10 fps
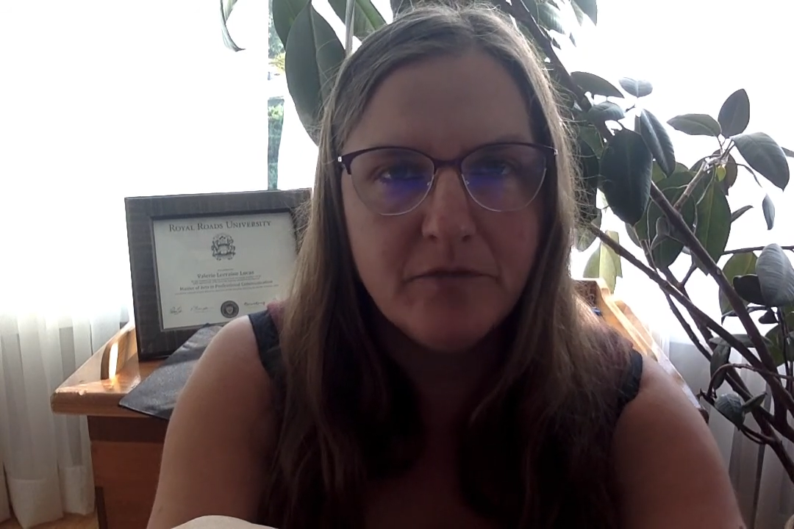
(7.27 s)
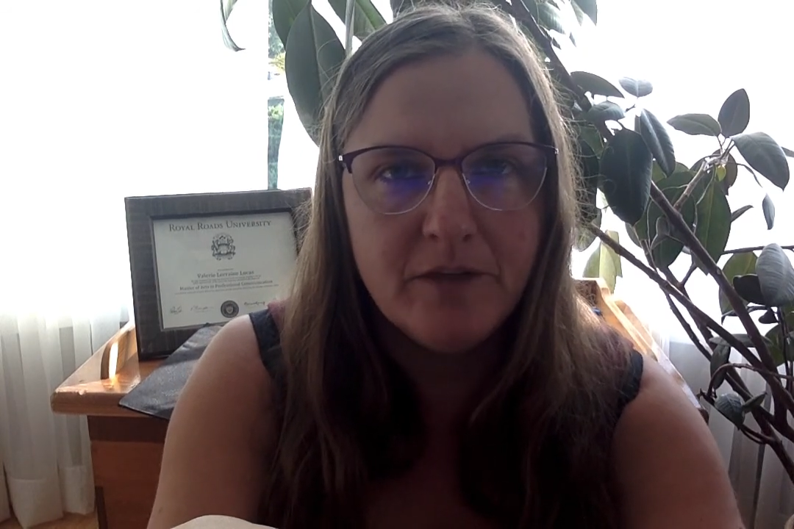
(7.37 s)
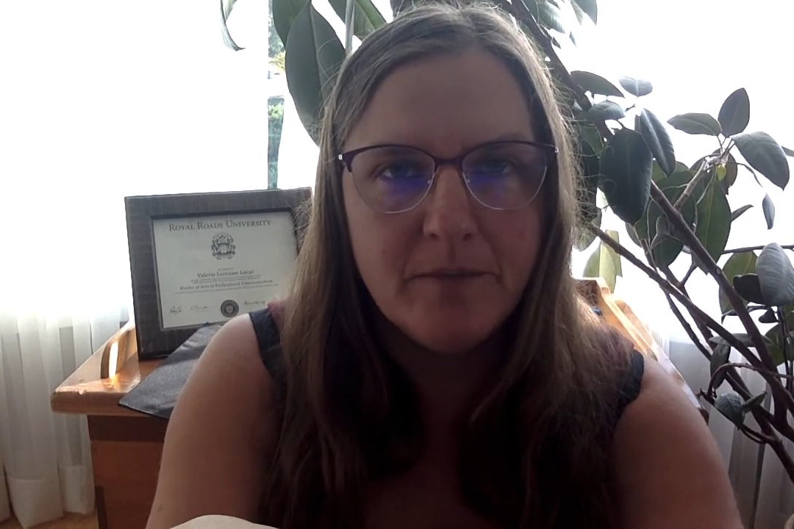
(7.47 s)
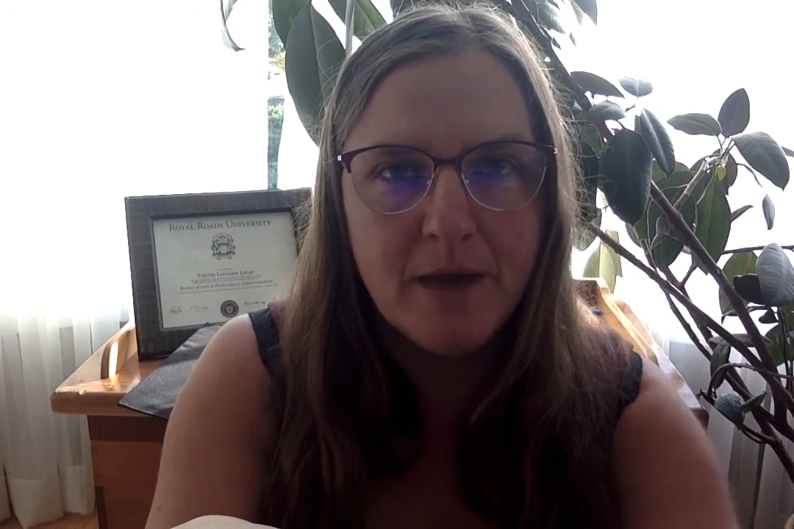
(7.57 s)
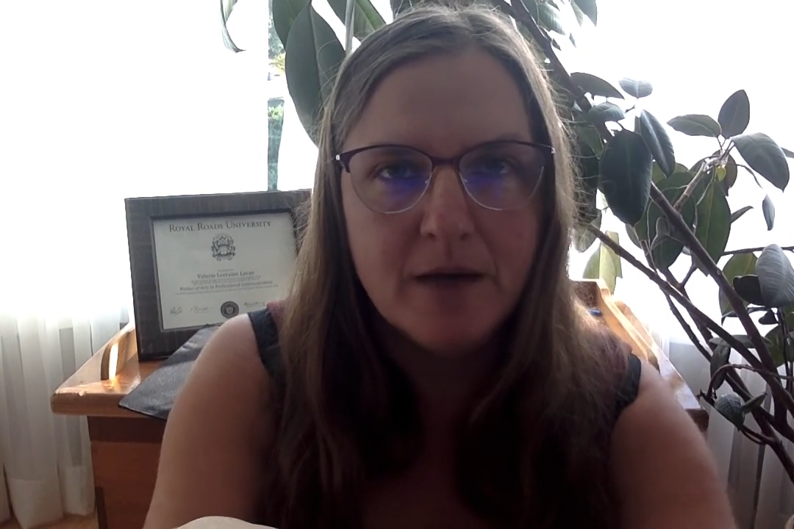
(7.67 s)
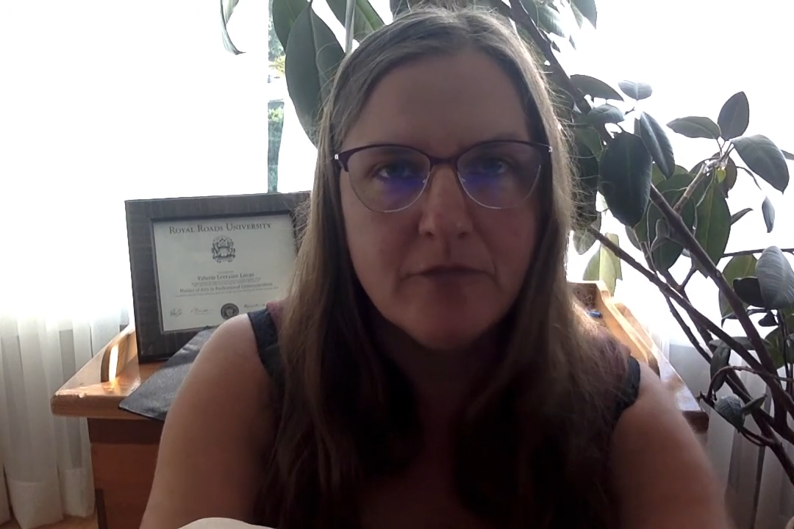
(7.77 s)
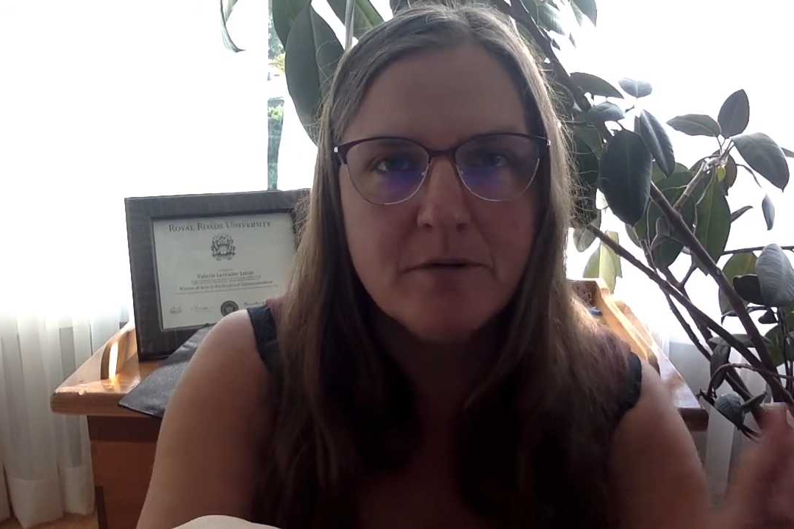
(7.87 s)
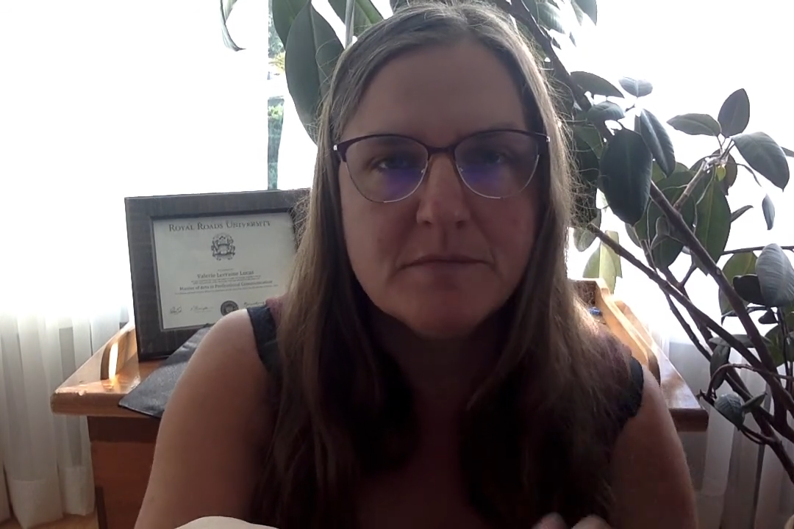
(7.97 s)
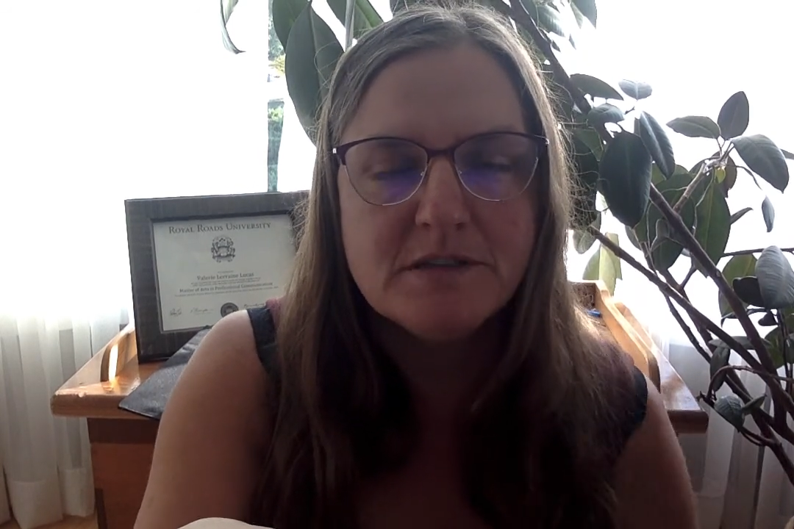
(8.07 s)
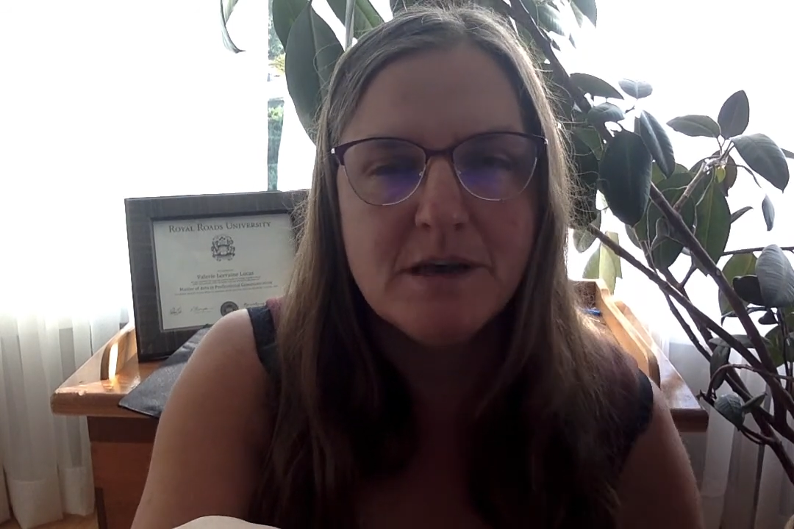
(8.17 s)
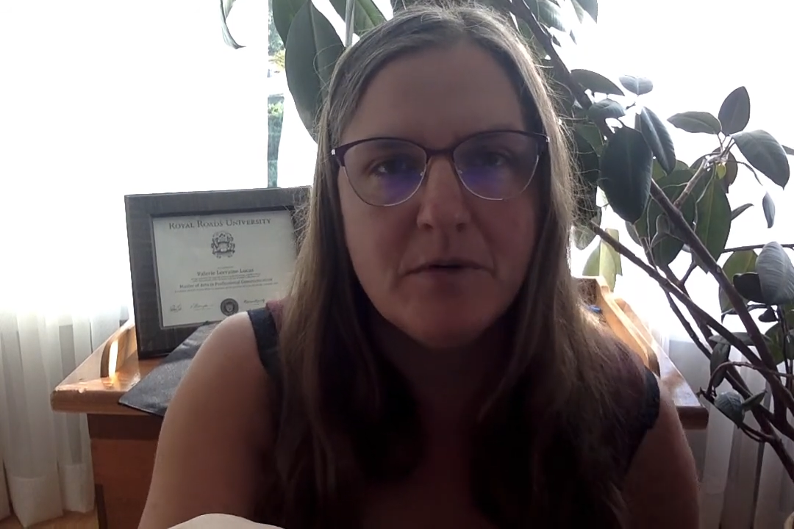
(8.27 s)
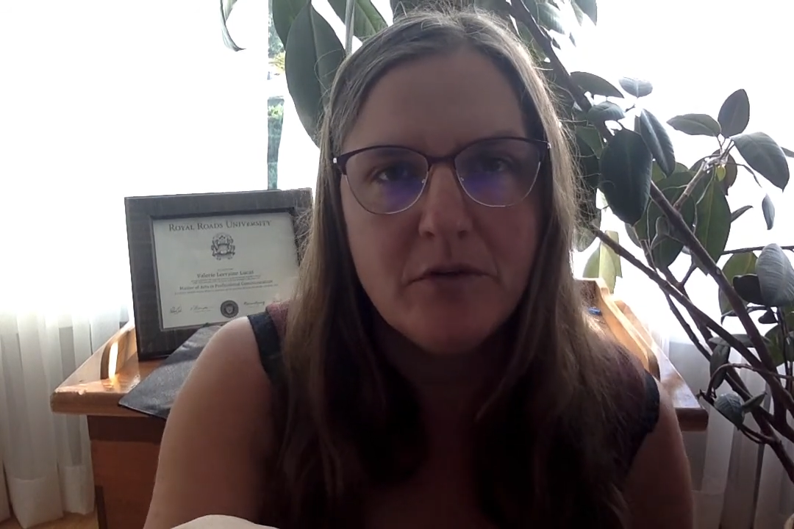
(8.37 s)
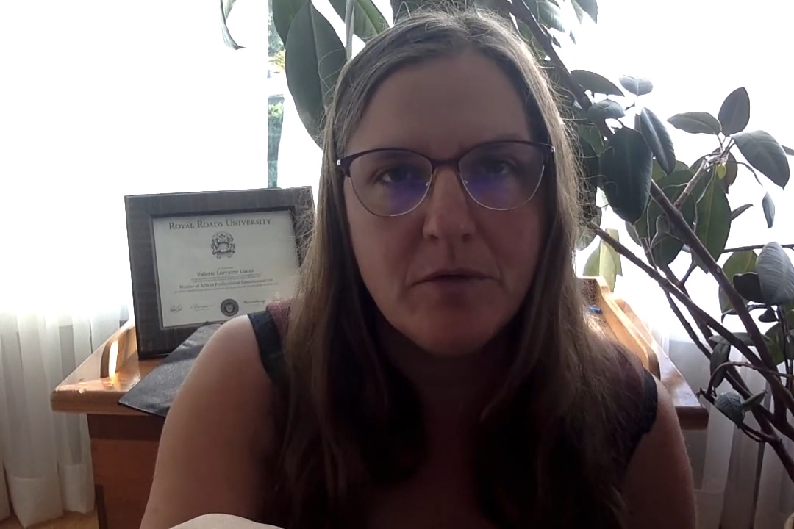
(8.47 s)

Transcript: feedback from some of you